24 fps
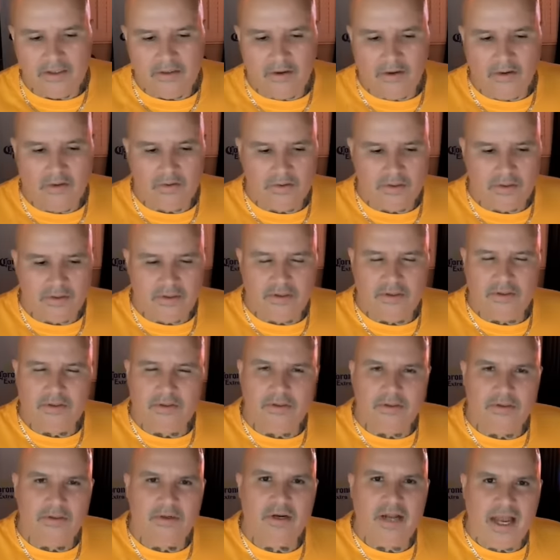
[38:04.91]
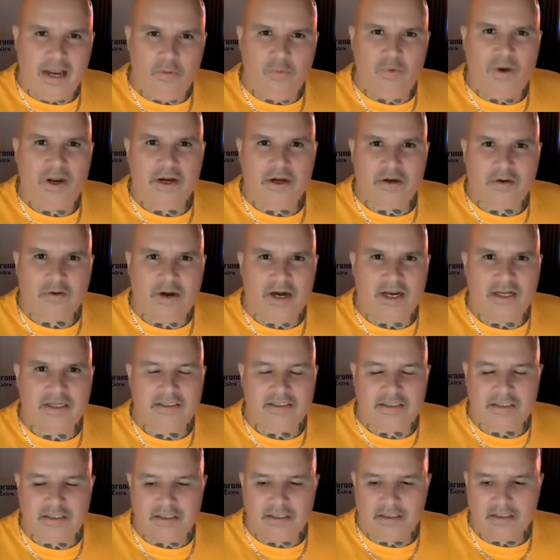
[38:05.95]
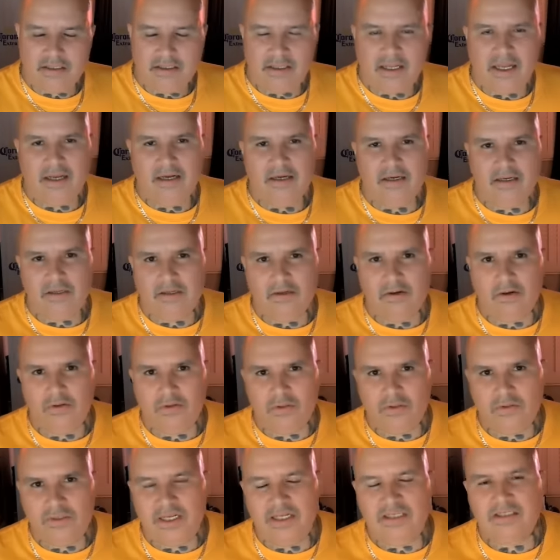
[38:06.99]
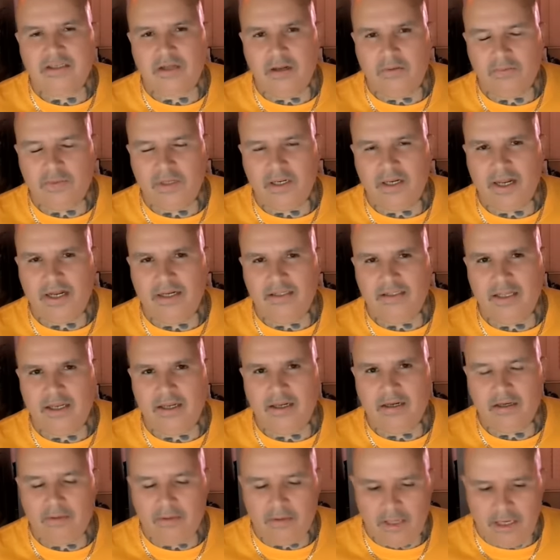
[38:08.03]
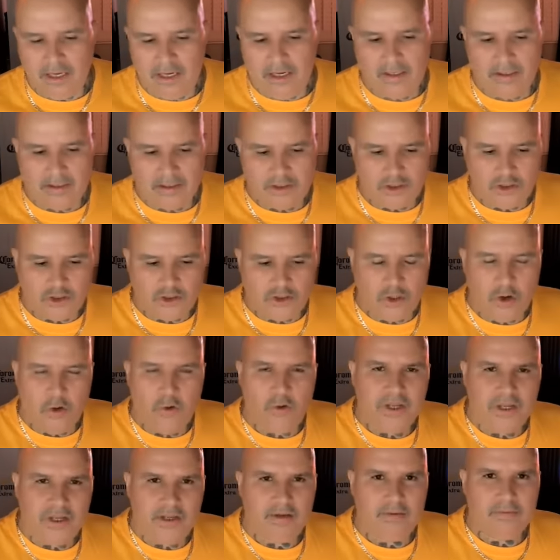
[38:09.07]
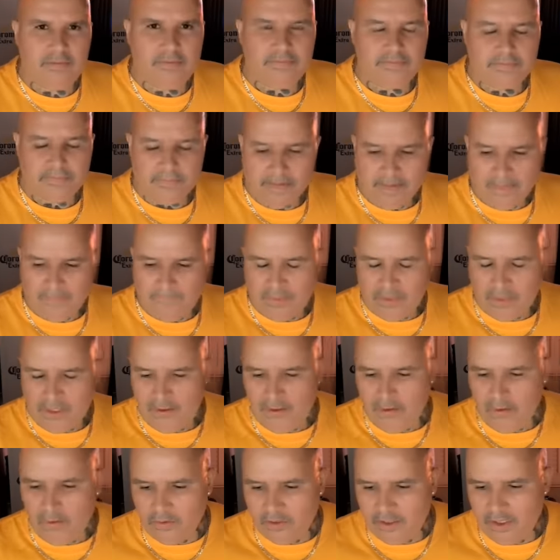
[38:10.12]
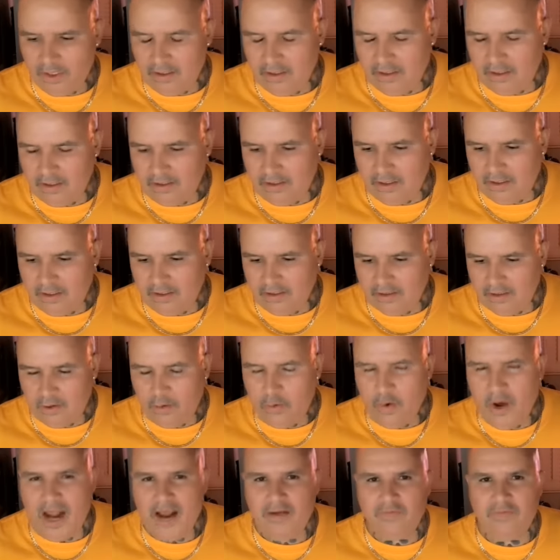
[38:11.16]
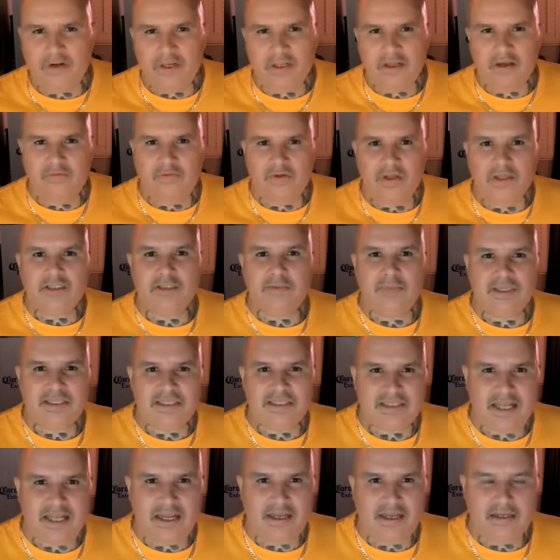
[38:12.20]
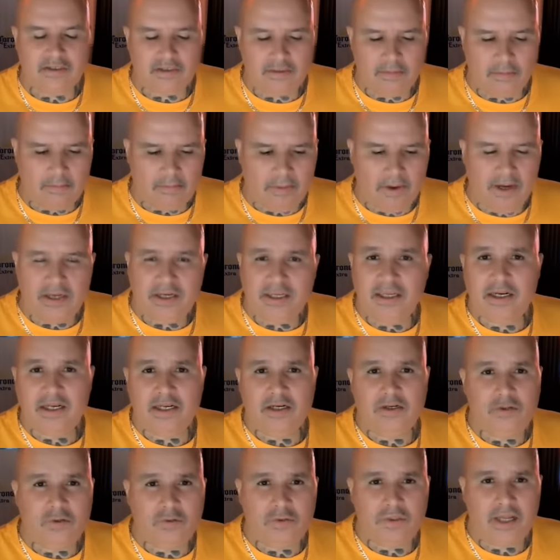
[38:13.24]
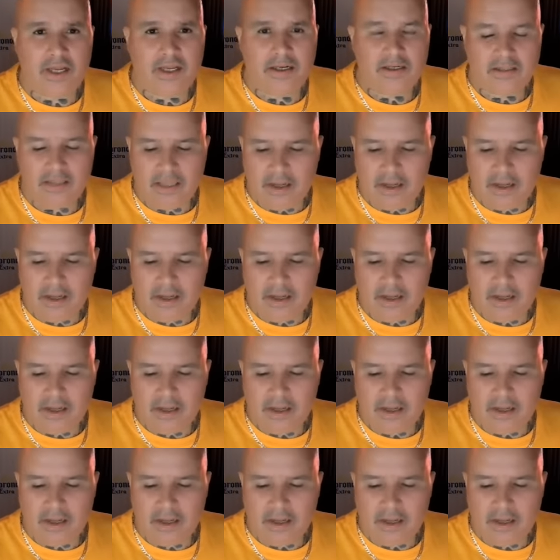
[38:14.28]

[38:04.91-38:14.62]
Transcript: You know, you, you're lightweight crazy that, you know, you did something like that and show him, you know, the, the, the gravity of his mistakes. But he didn't do that.